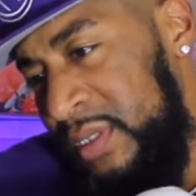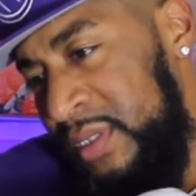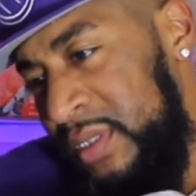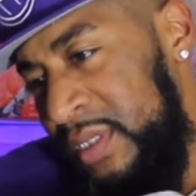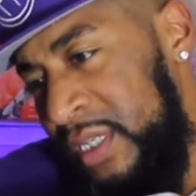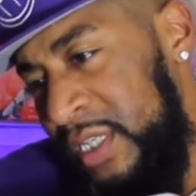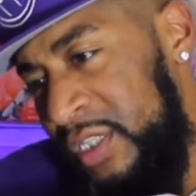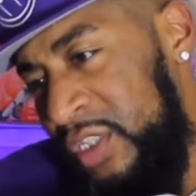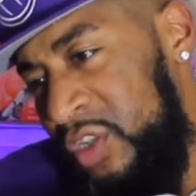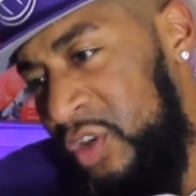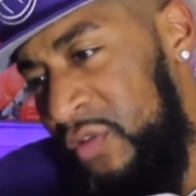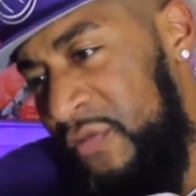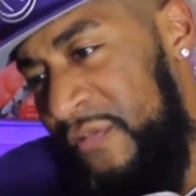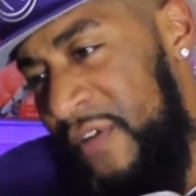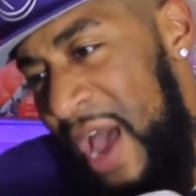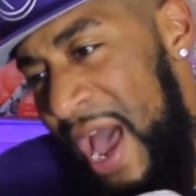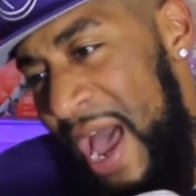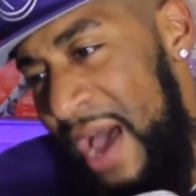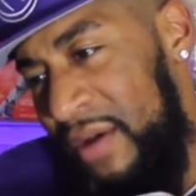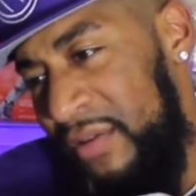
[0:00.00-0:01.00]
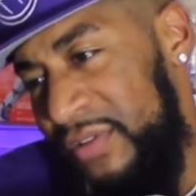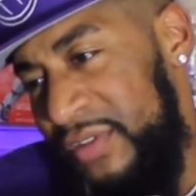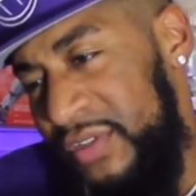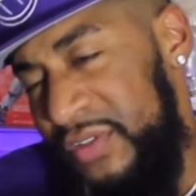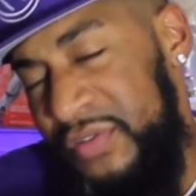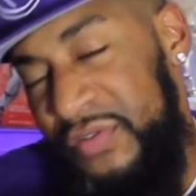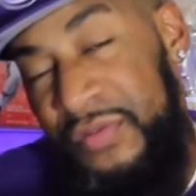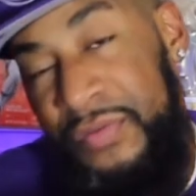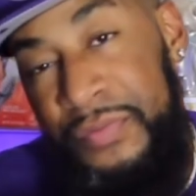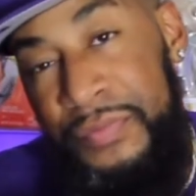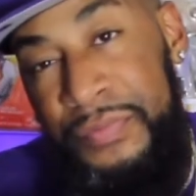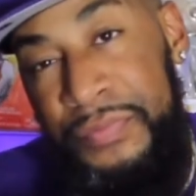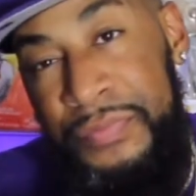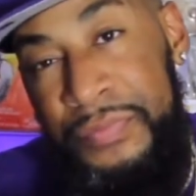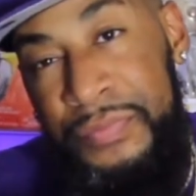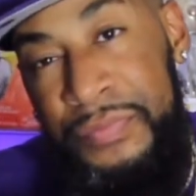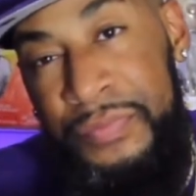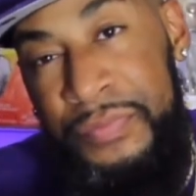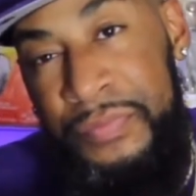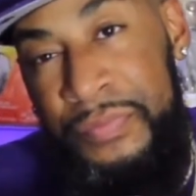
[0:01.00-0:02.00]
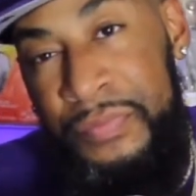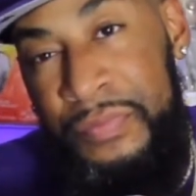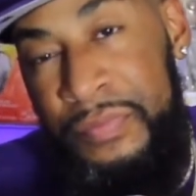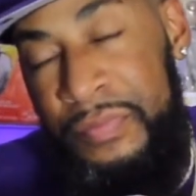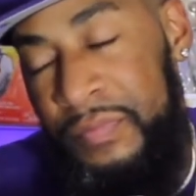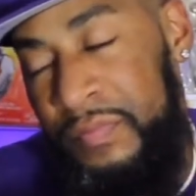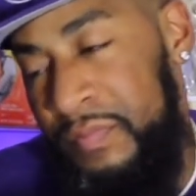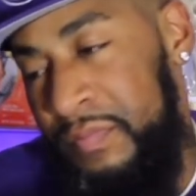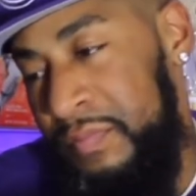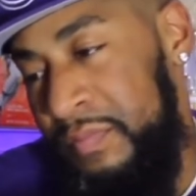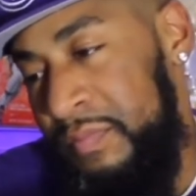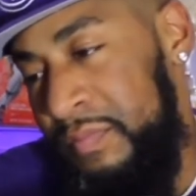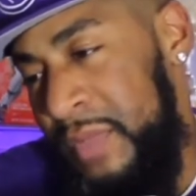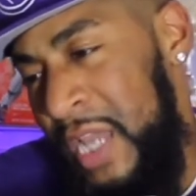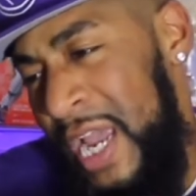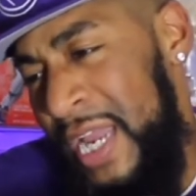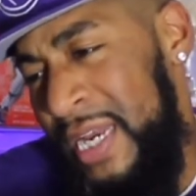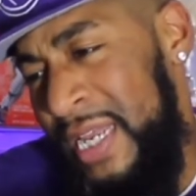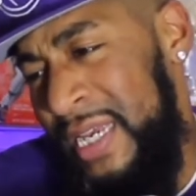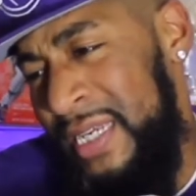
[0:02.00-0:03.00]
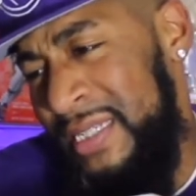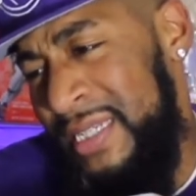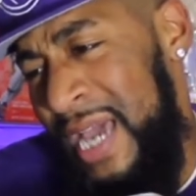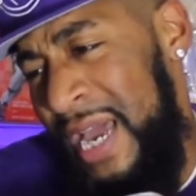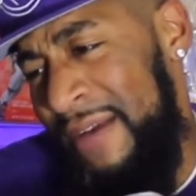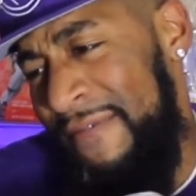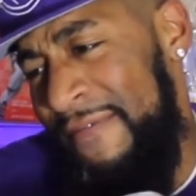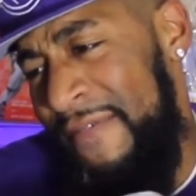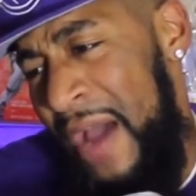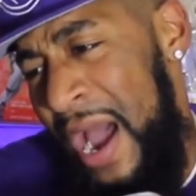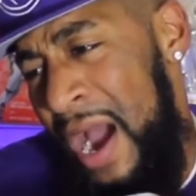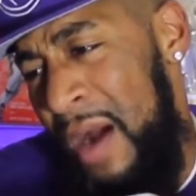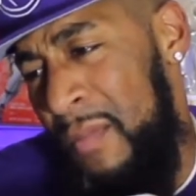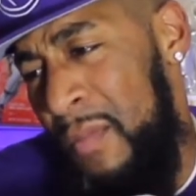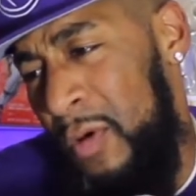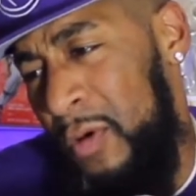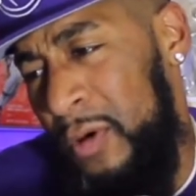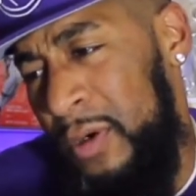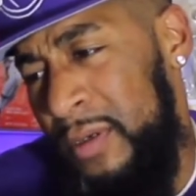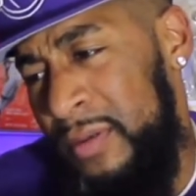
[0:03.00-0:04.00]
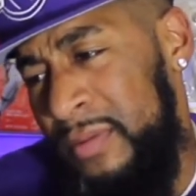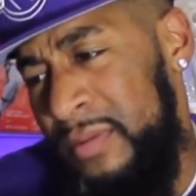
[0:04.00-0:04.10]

and 2 fouls. AD has got to foul more.